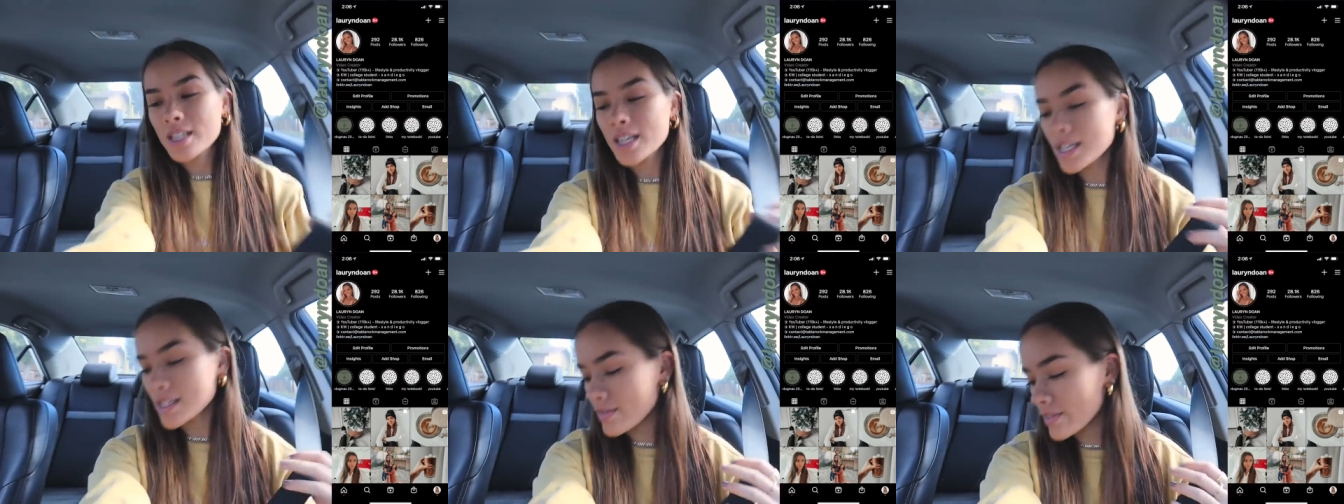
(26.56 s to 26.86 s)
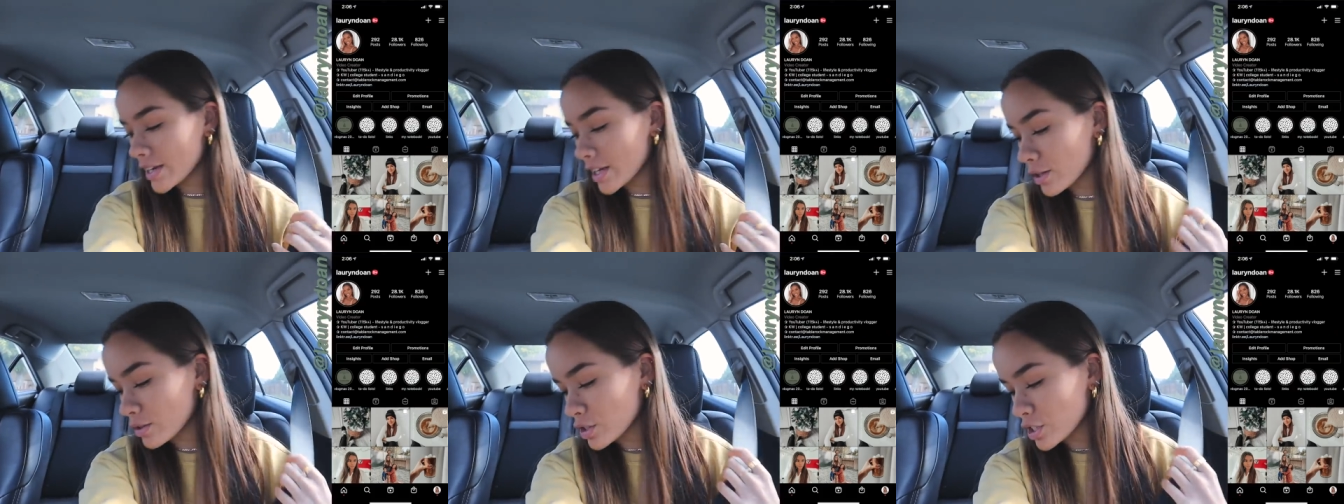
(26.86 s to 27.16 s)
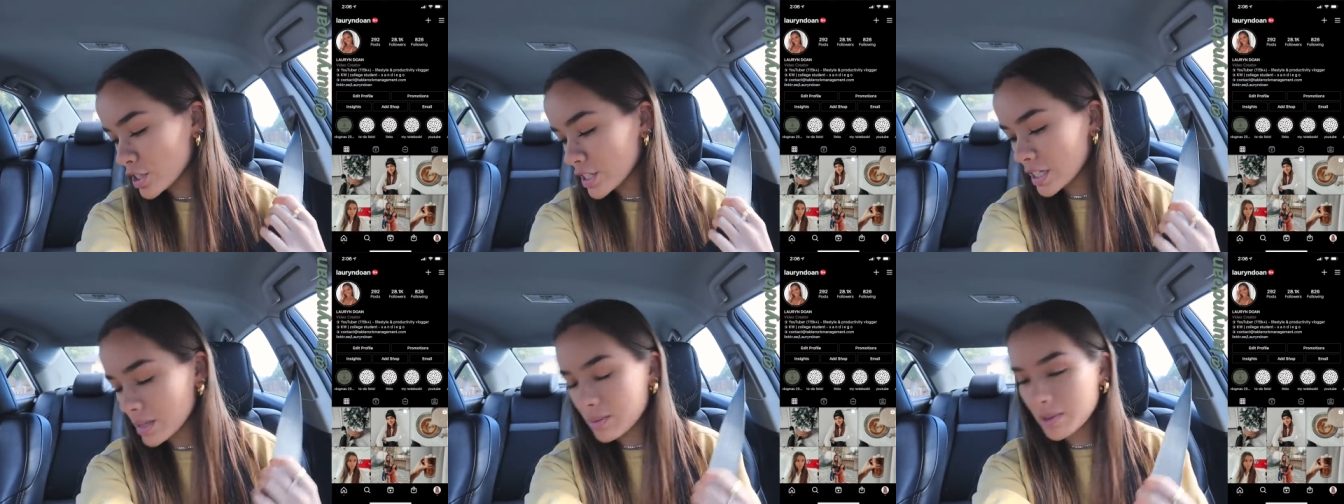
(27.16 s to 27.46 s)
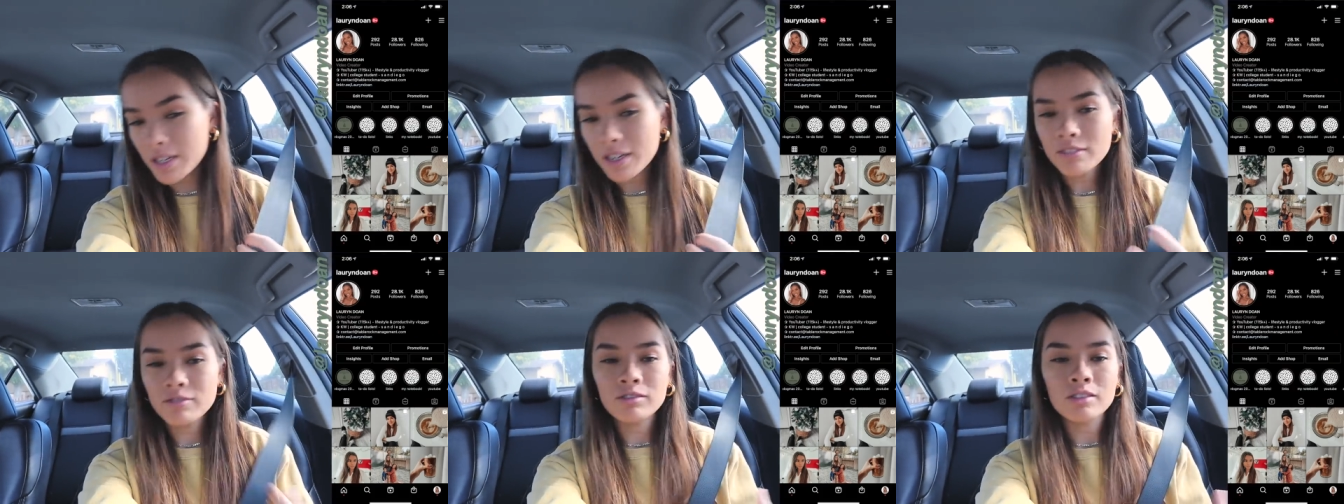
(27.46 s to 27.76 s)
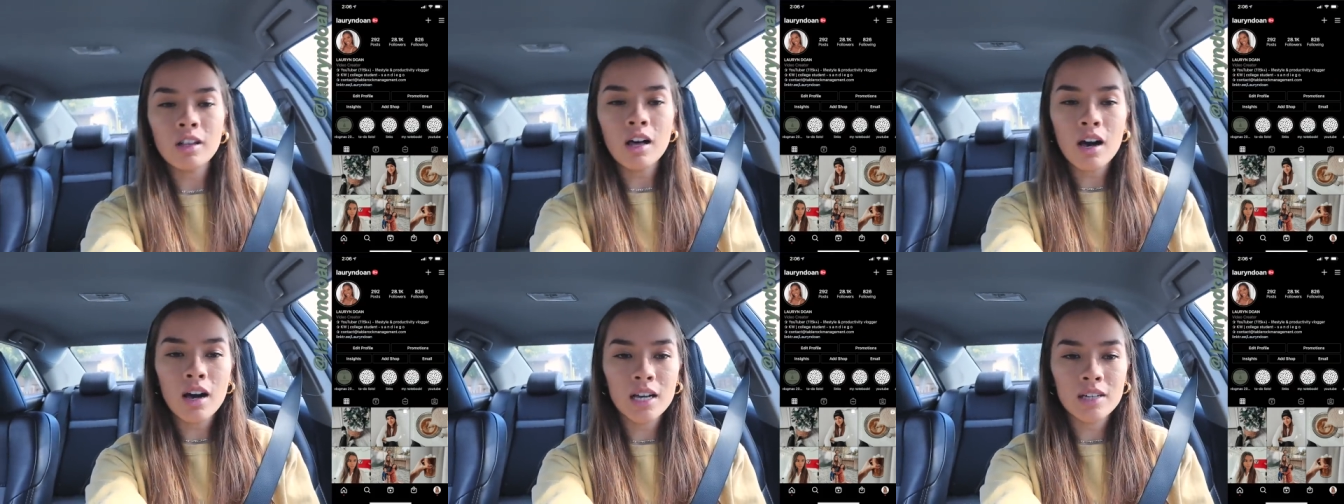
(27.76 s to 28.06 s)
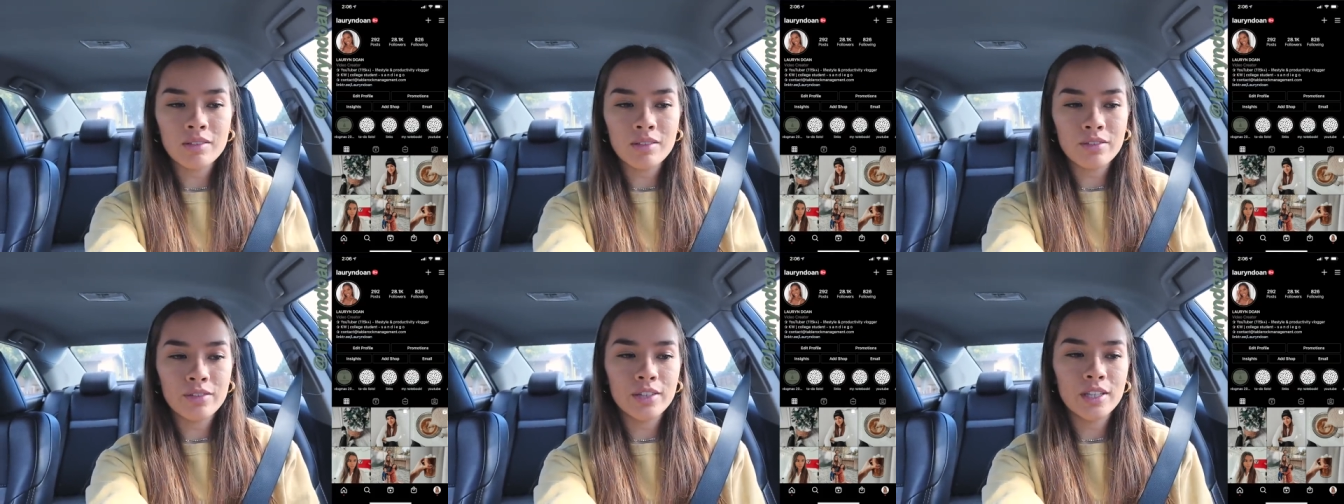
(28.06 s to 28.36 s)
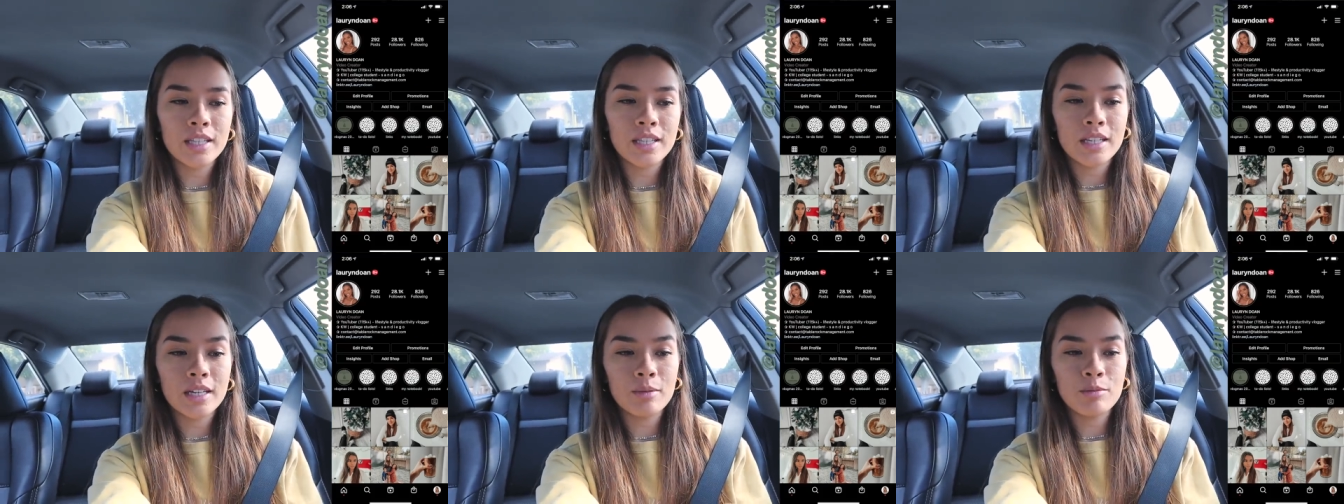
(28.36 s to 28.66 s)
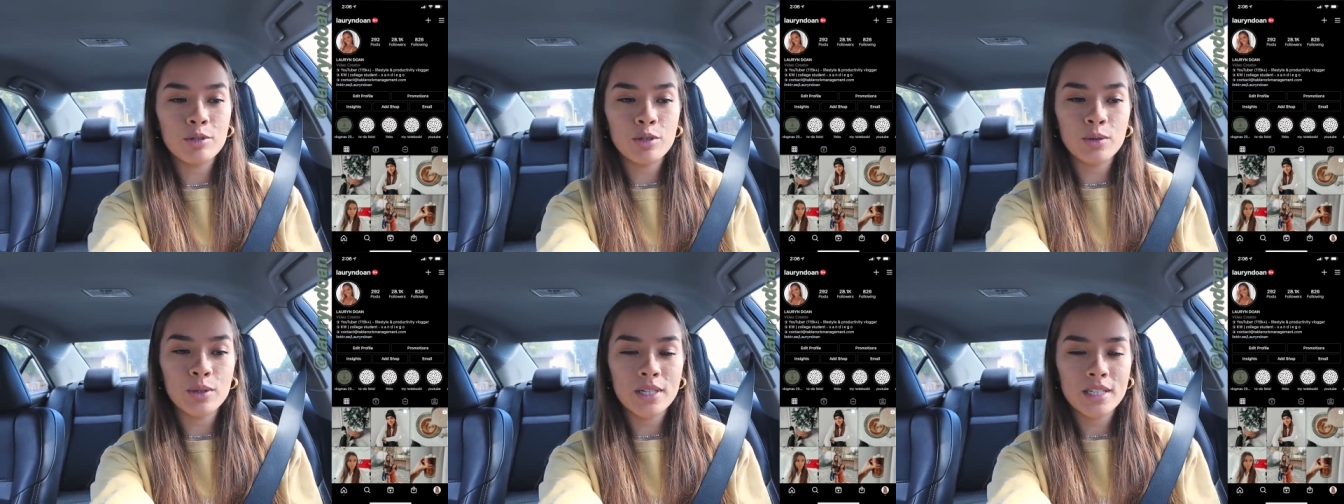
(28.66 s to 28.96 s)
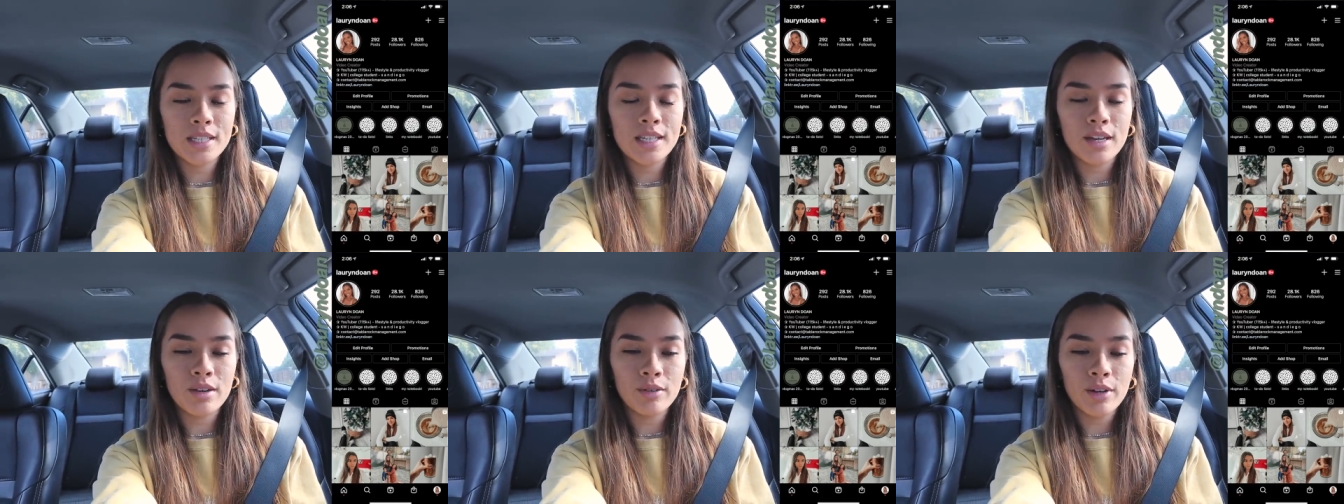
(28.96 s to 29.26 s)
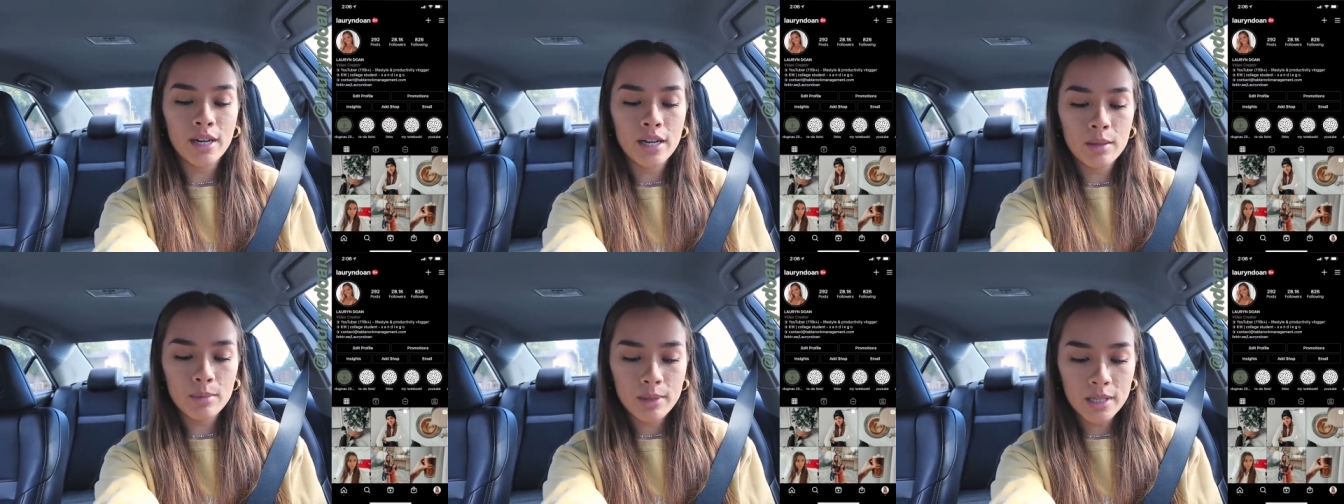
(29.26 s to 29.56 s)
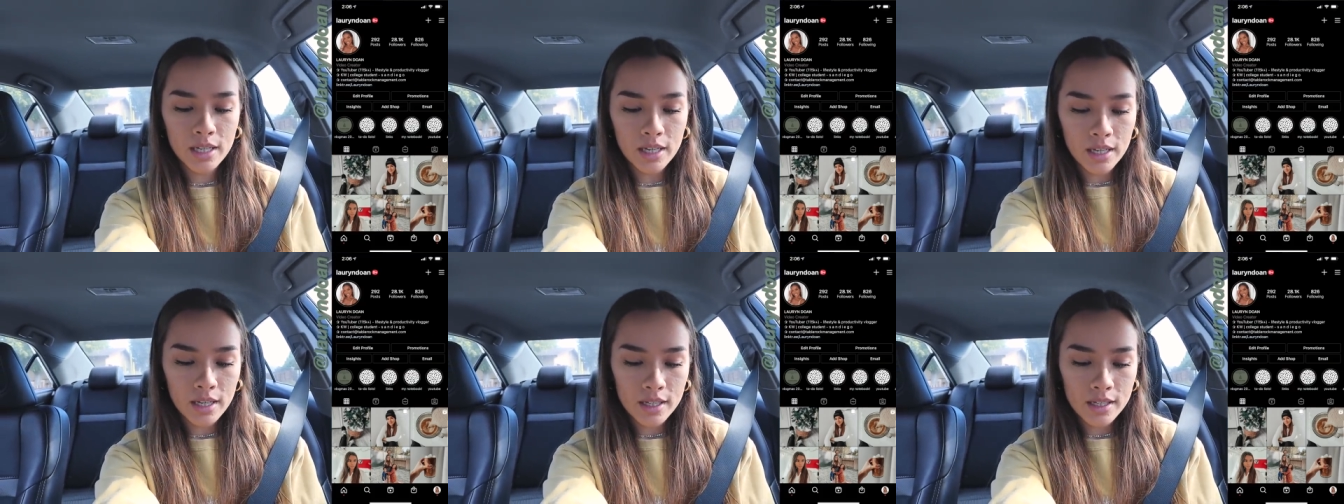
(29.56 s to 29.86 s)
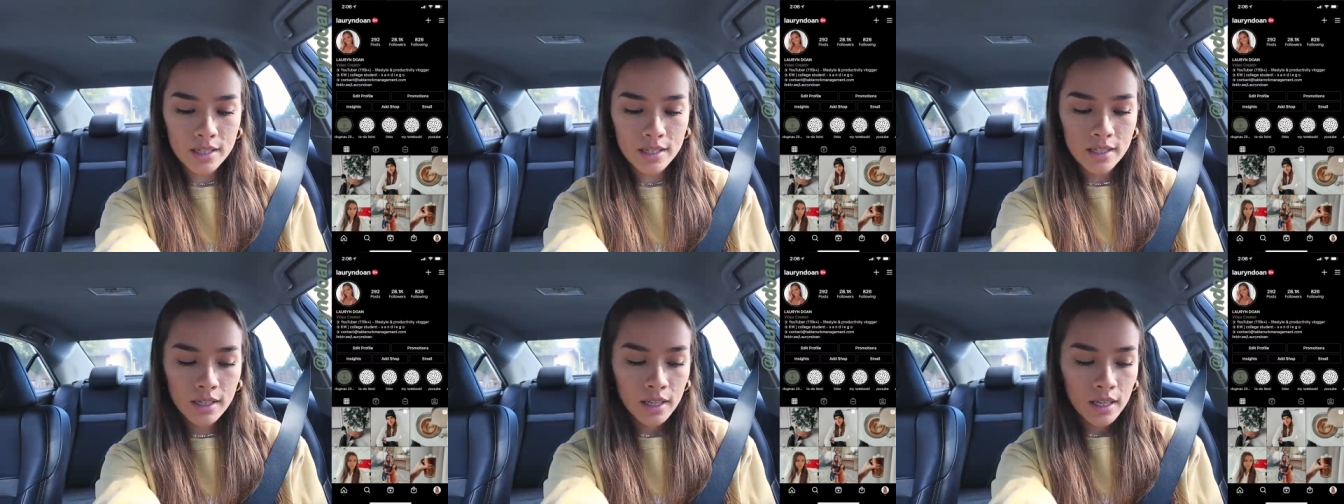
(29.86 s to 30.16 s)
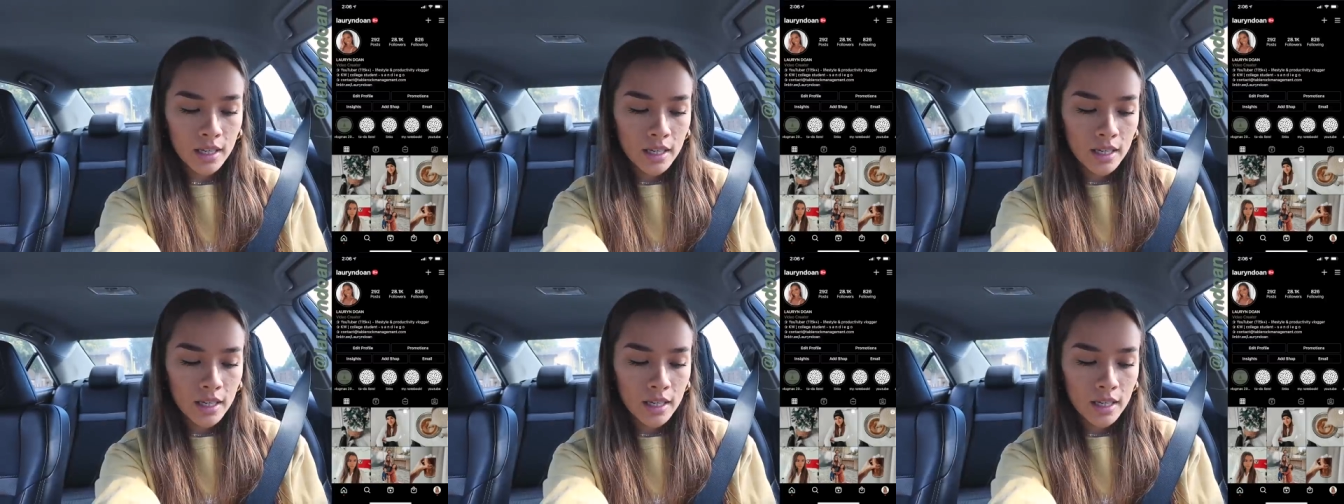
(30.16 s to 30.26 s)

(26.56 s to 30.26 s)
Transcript: Today's video is just gonna be a vlog of everything that I'm doing to get ready because